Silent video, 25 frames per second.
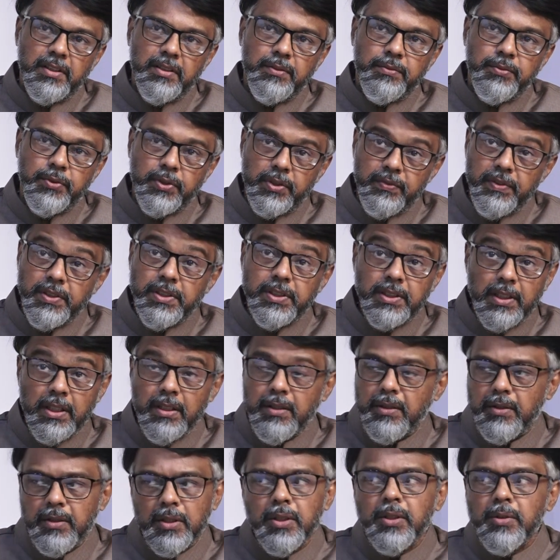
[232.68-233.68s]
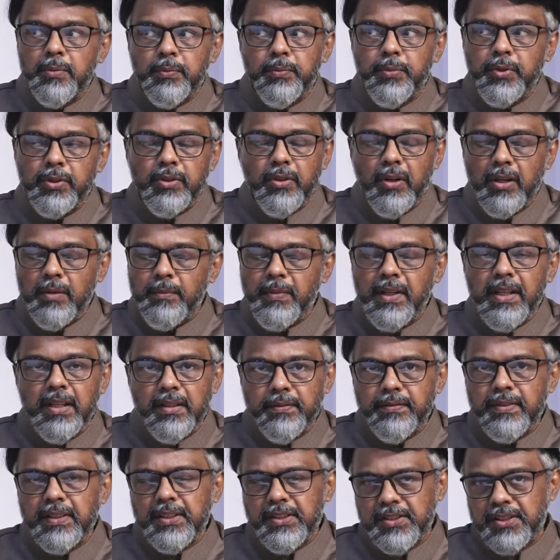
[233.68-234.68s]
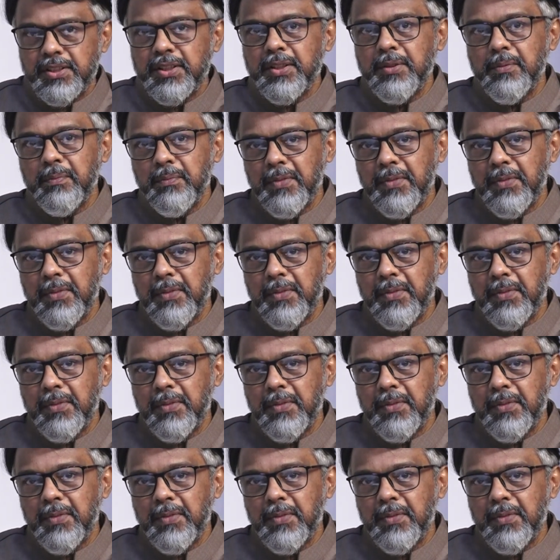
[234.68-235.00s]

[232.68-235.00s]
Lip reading: for which I put all my efforts.